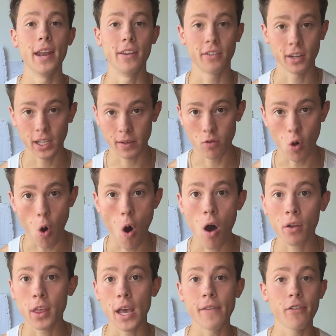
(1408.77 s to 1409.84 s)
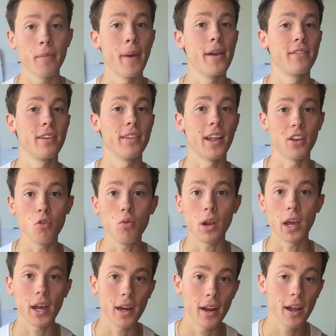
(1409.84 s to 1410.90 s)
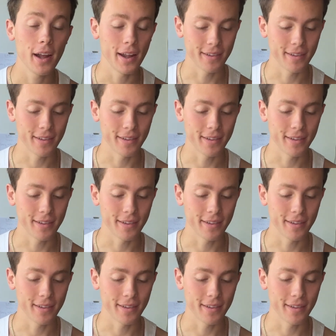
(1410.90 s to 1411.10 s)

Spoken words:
It's going to give you all the information that you need.